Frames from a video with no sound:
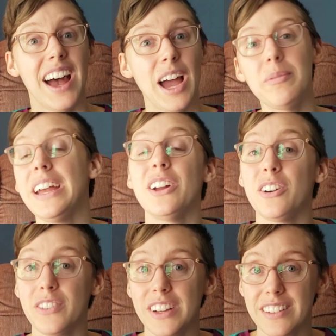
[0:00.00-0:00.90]
I might
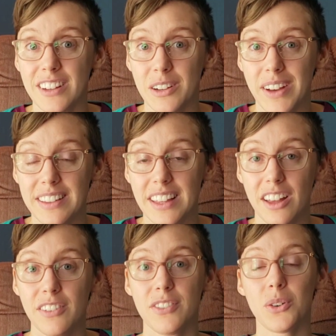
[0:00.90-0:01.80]
overexert
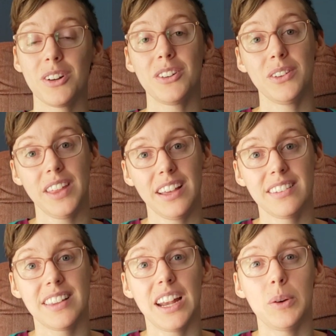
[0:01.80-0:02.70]
myself or do
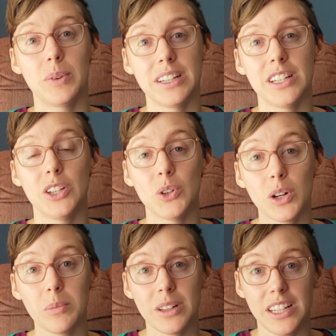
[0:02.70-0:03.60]
things that I wouldn't
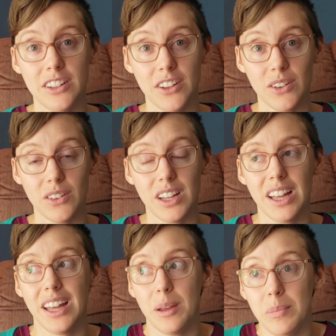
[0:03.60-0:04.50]
normally do
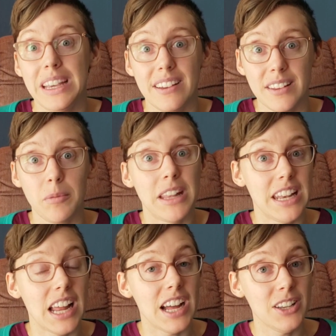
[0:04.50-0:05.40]
because I'm in
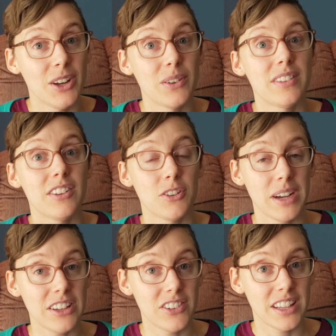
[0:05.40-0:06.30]
an unknown
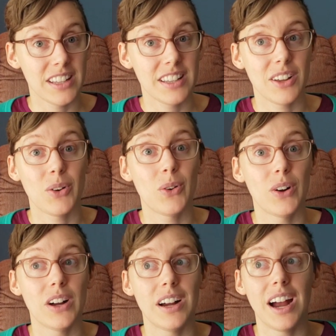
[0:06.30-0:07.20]
situation
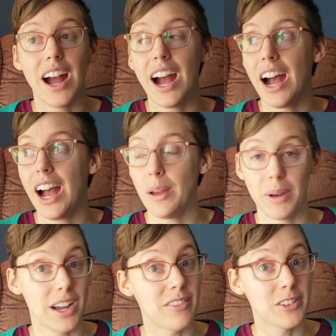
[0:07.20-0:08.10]
or I'm
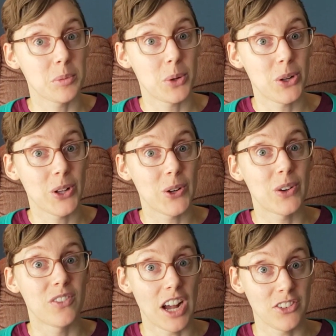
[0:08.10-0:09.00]
uncomfortable
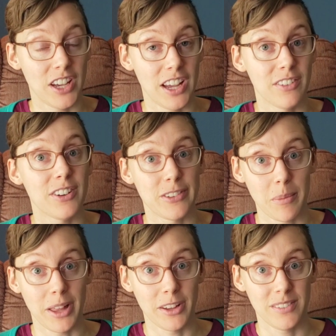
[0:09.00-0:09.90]
or rushing for
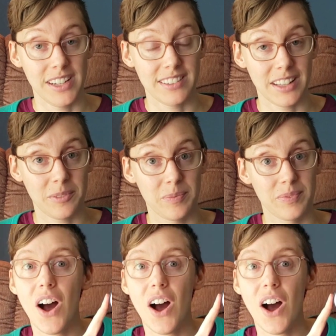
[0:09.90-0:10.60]
some other reason.